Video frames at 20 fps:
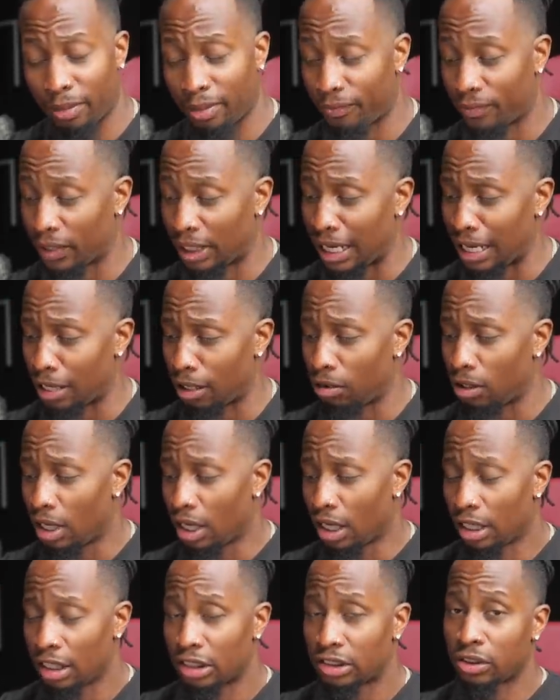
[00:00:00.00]
But for now,
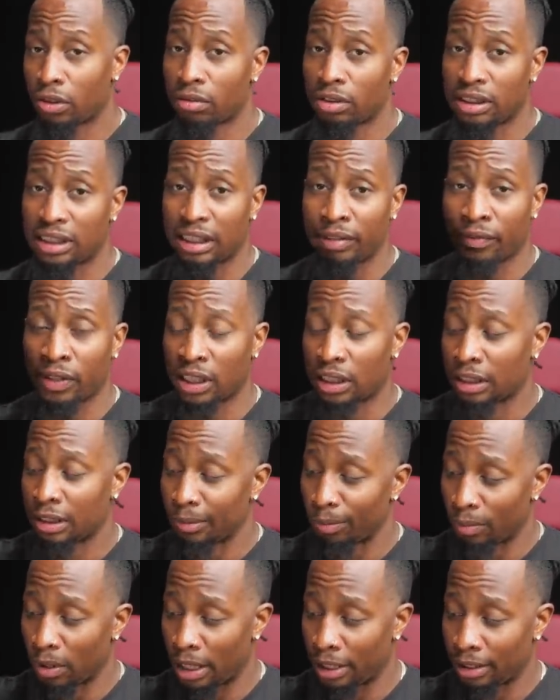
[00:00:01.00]
Sony
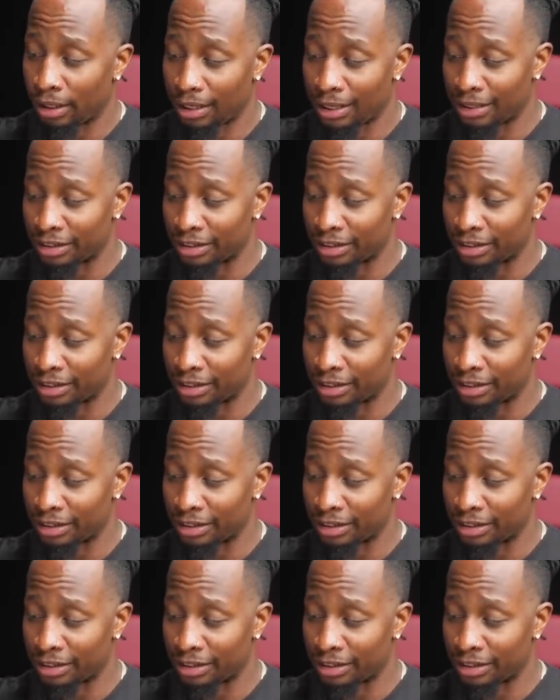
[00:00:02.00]
ZV-E1